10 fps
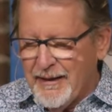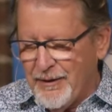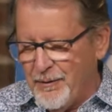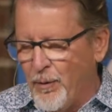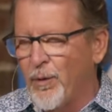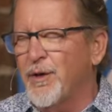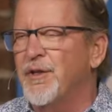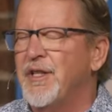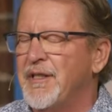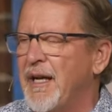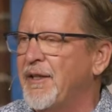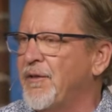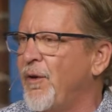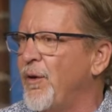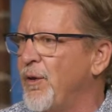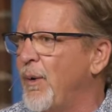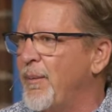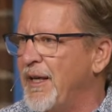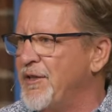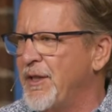ordered the death of all the
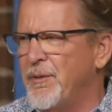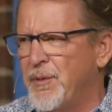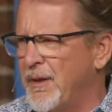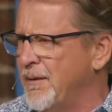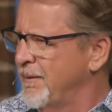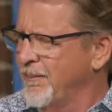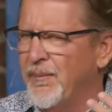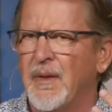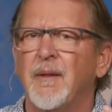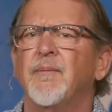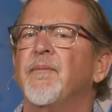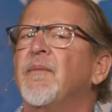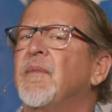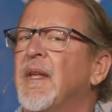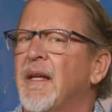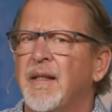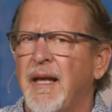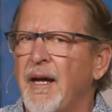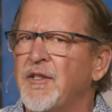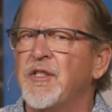women and children.
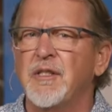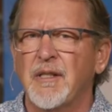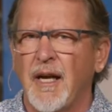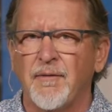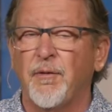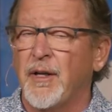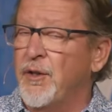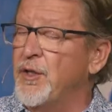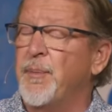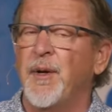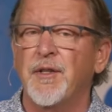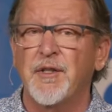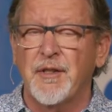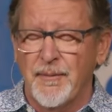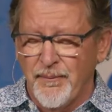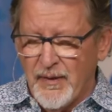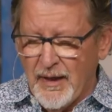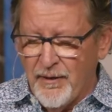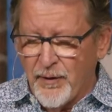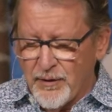I've read those books.
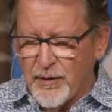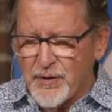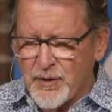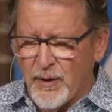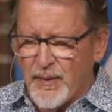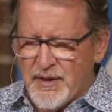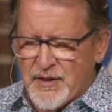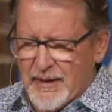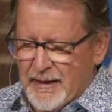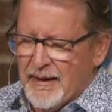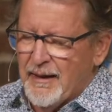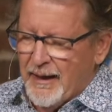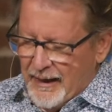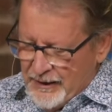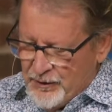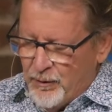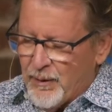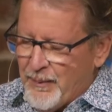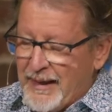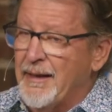I've heard those sermons. I do
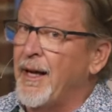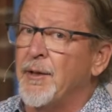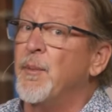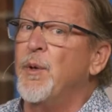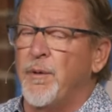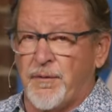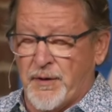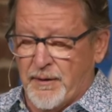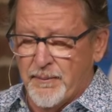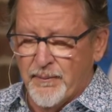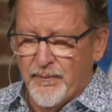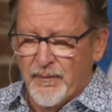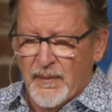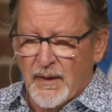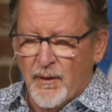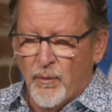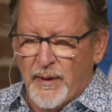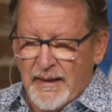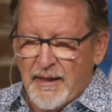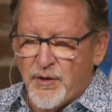remain unmoved.
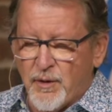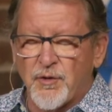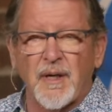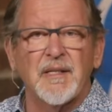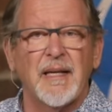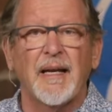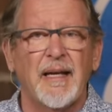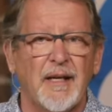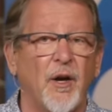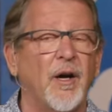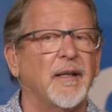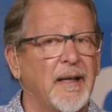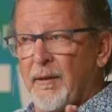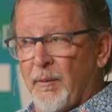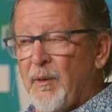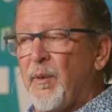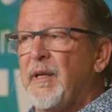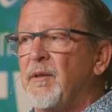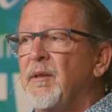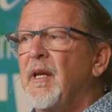We need to address that head on, we
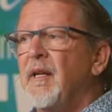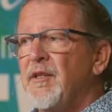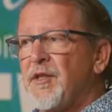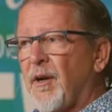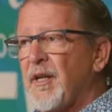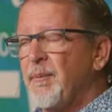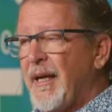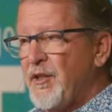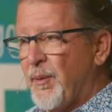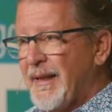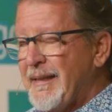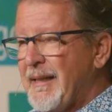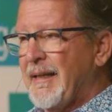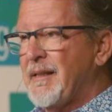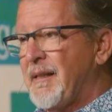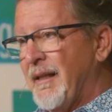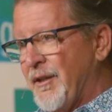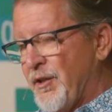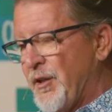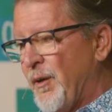will, starting May 26th in
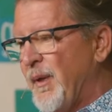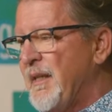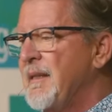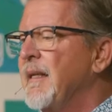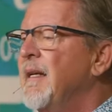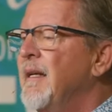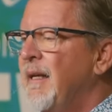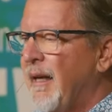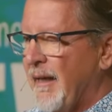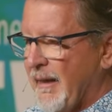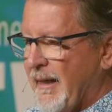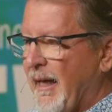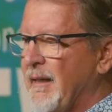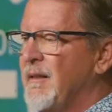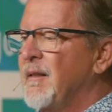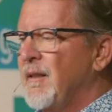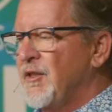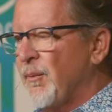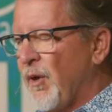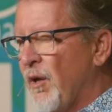the sermons, and again,
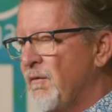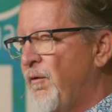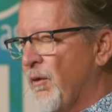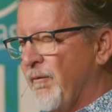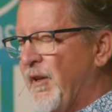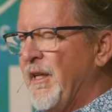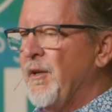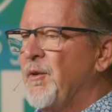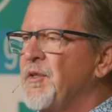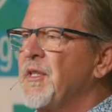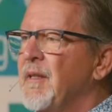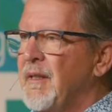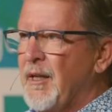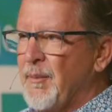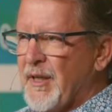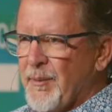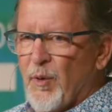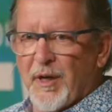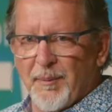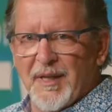some long-form videos and Monday
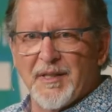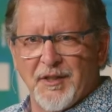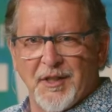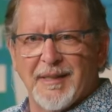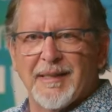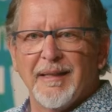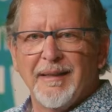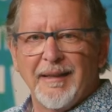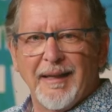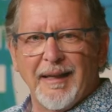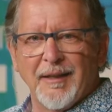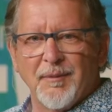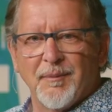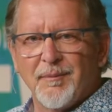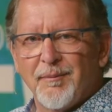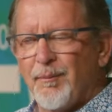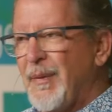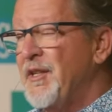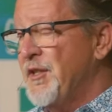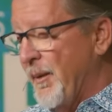morning messages in
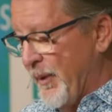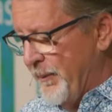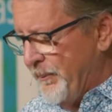midsummer.